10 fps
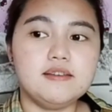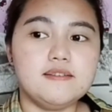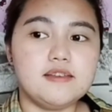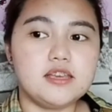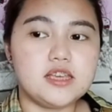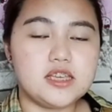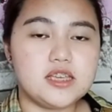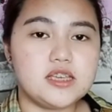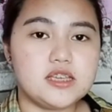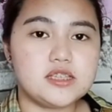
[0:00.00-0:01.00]

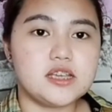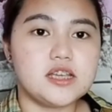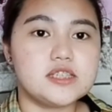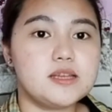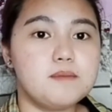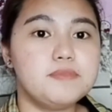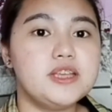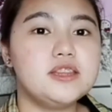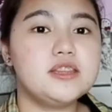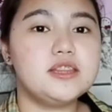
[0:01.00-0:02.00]
is something
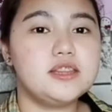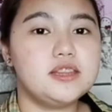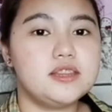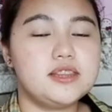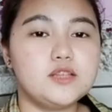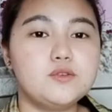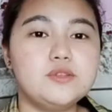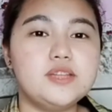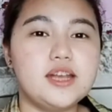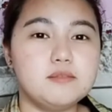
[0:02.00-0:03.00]
that could
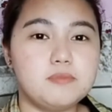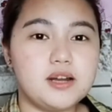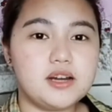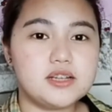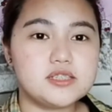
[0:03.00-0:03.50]
help us,